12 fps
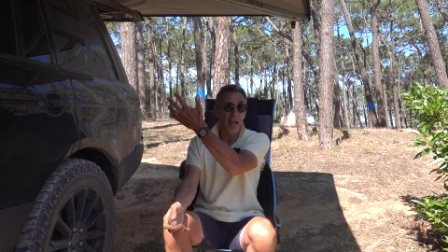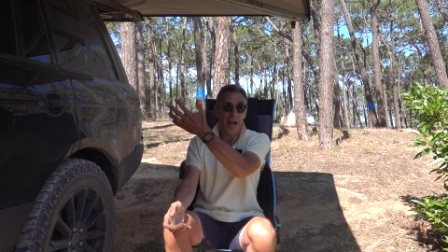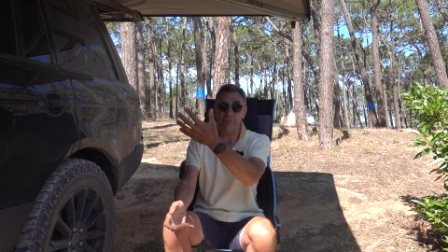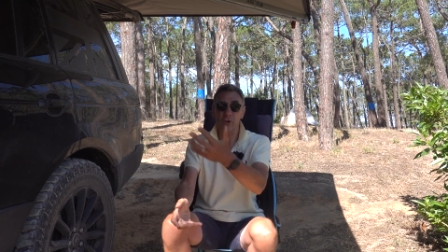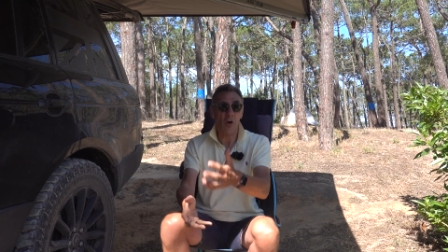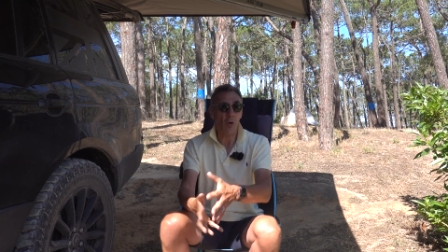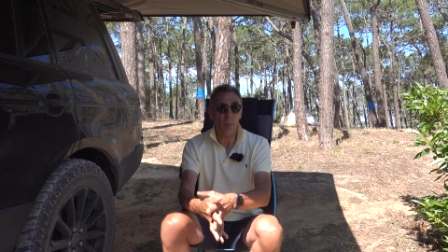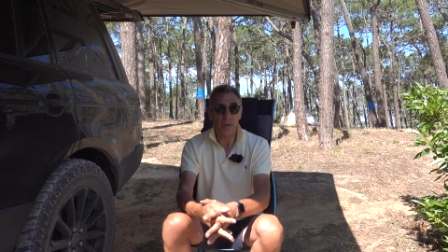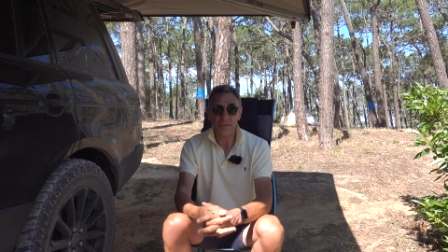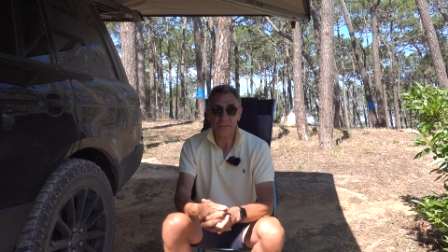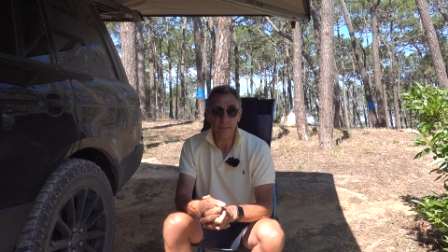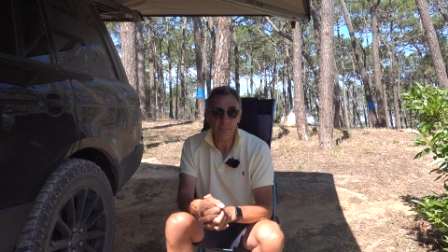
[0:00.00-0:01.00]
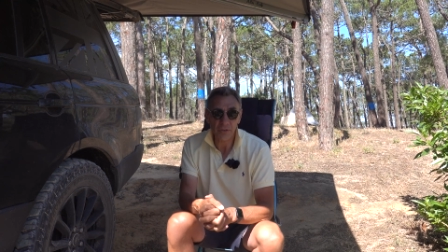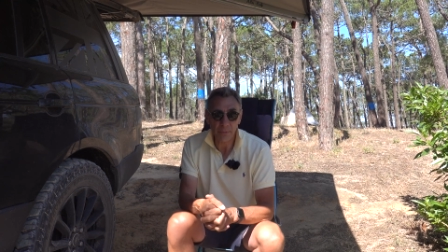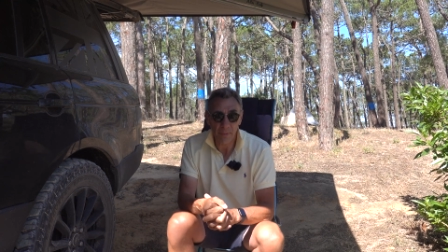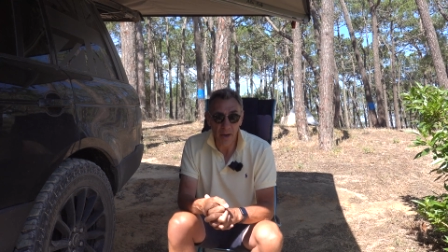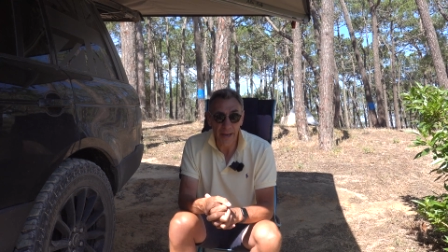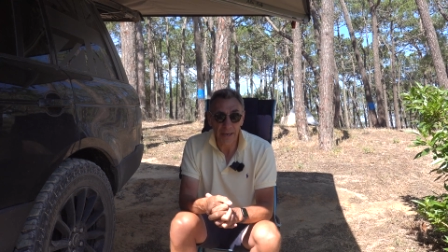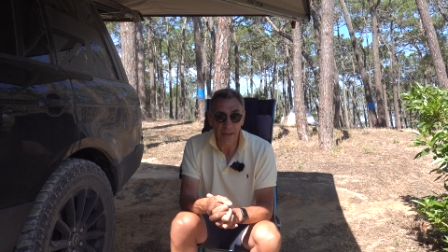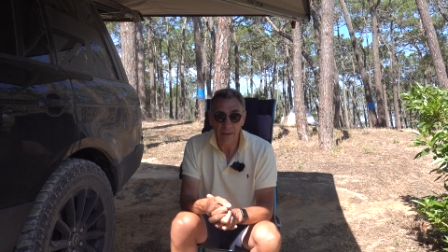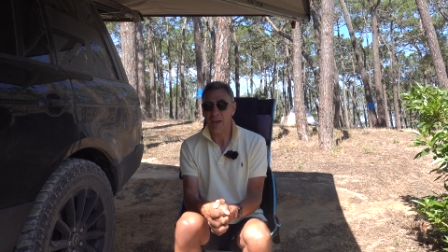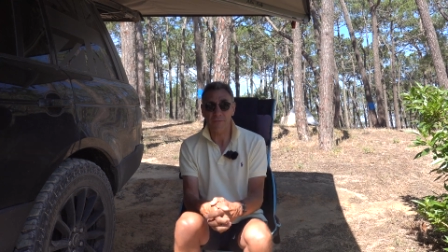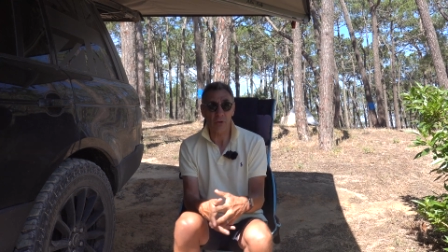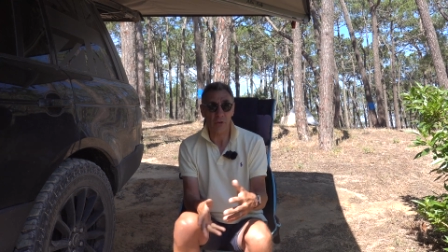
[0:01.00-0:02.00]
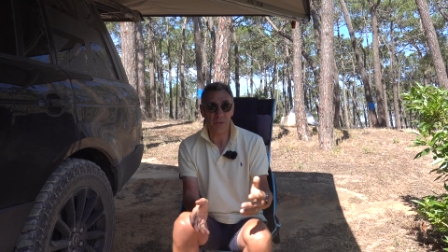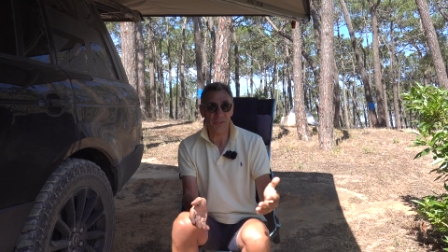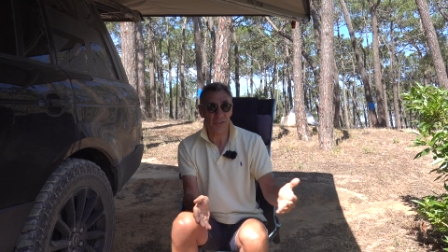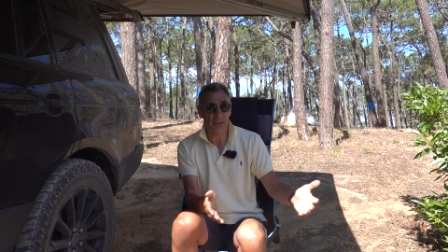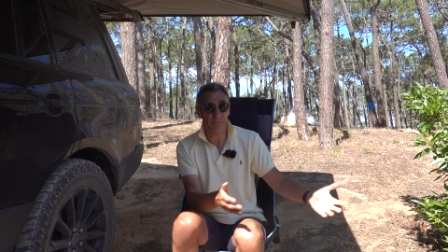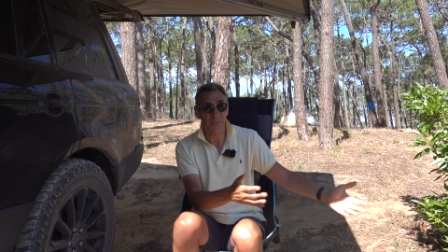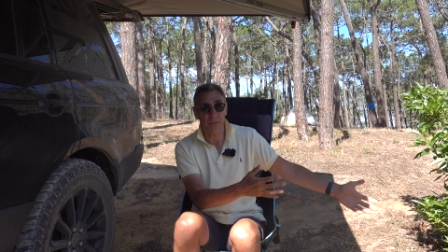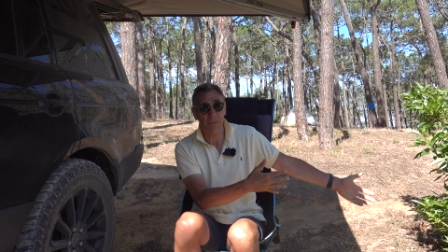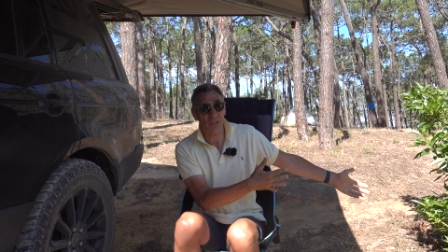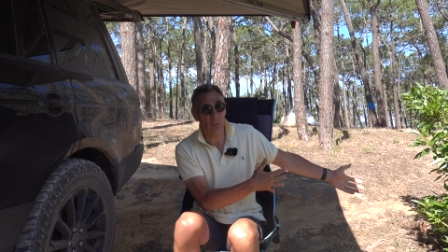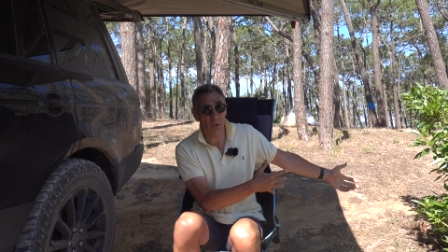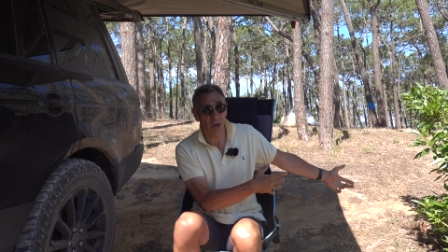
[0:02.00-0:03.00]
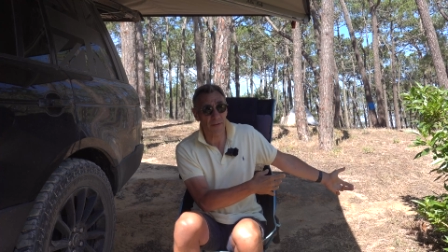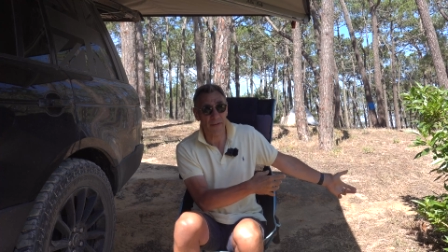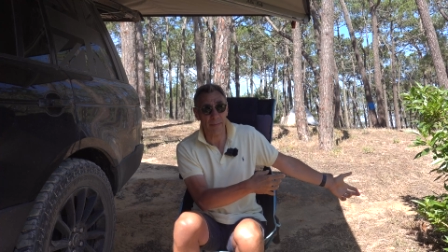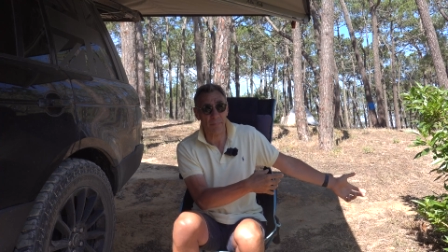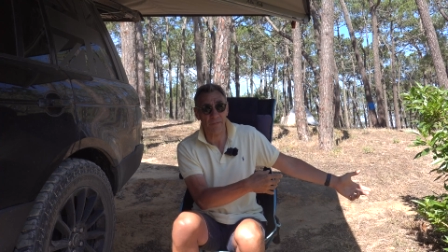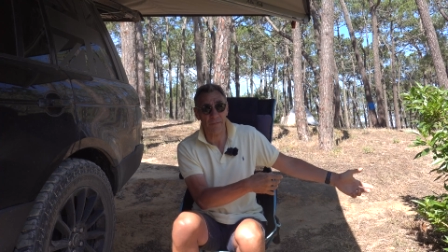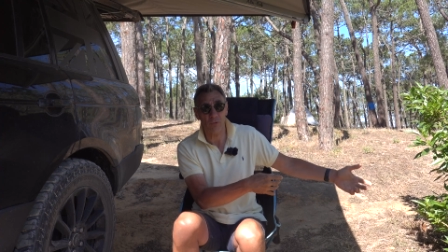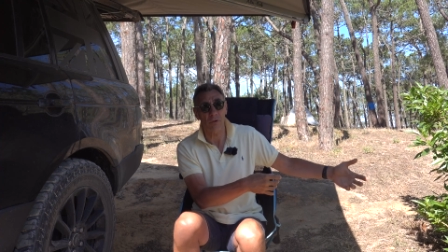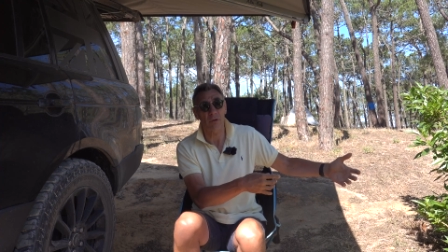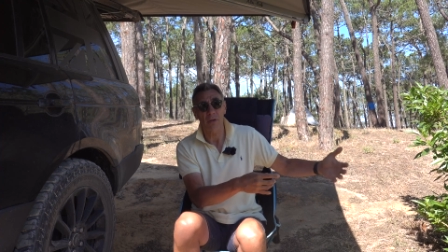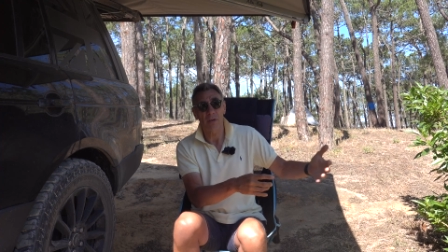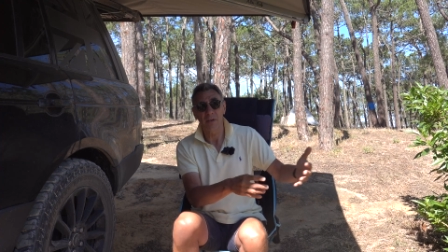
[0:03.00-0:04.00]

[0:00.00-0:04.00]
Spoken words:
Have you got one similar to mine? Have you got a setup similar to what I've had before?